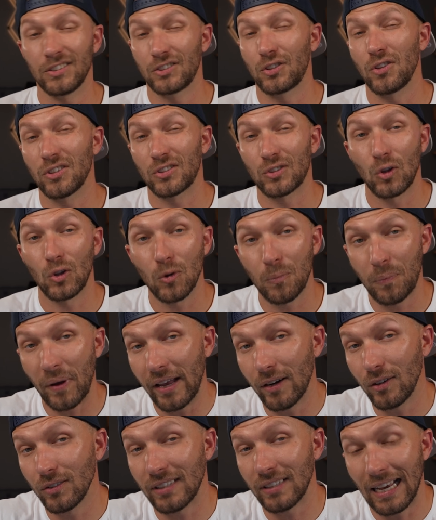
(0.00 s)
So the solar
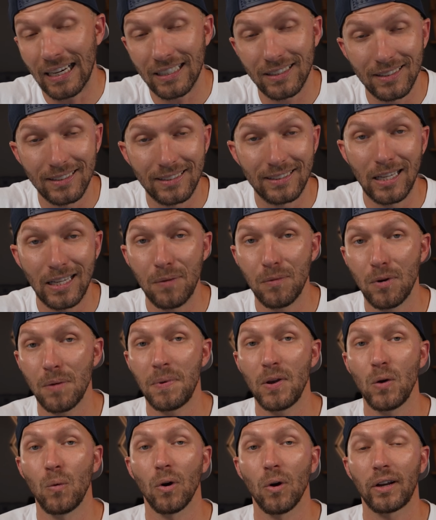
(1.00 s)
panels actually seem to
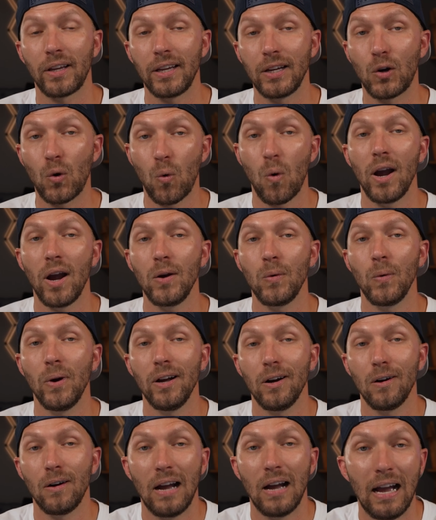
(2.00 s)
be working quite
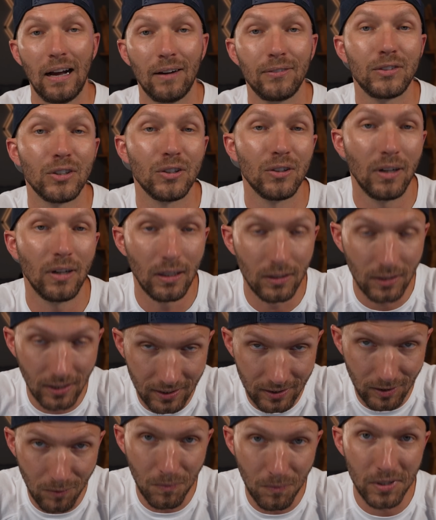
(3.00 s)
well. After at
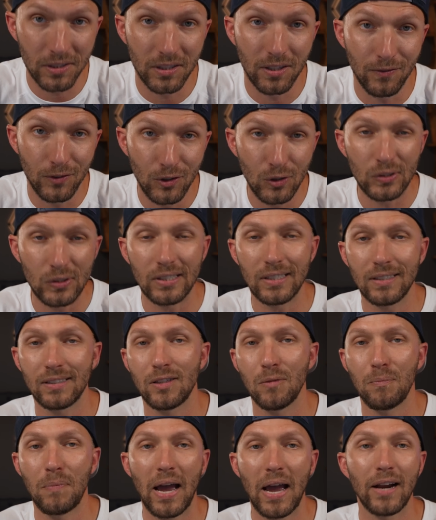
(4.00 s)
least a month of usage,
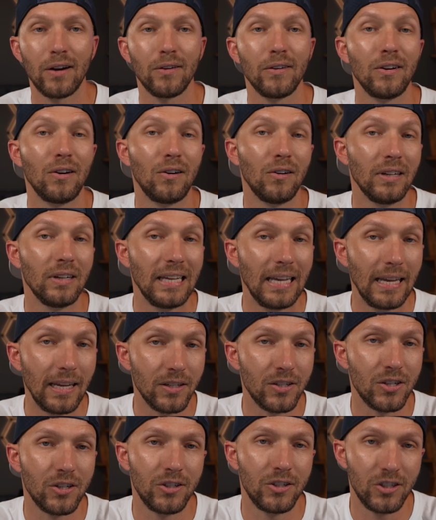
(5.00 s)
the battery on
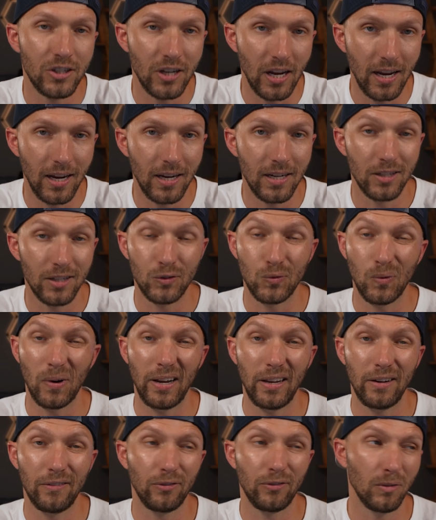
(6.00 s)
each shade is
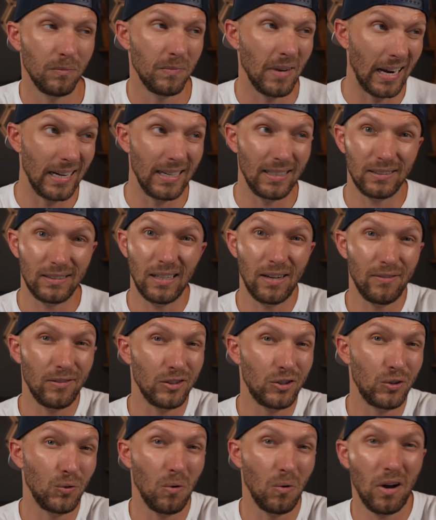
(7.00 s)
reading from
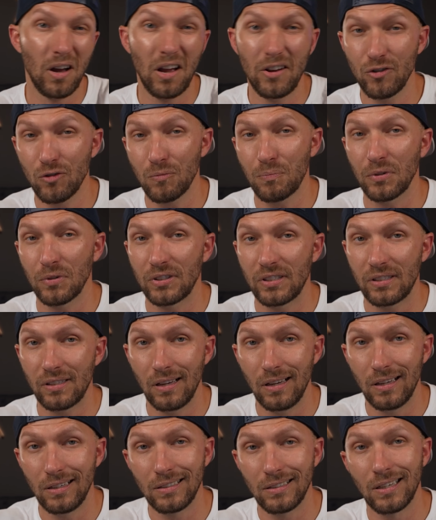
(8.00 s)
97 to
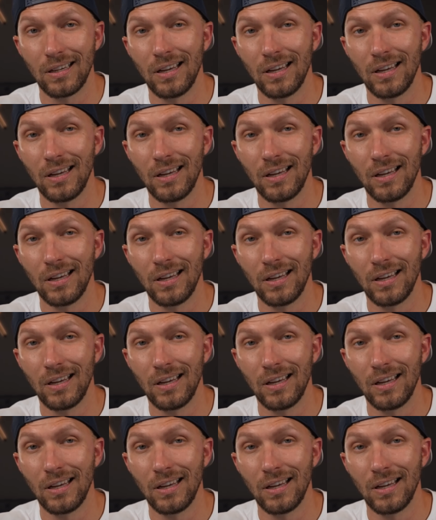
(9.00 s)
100%.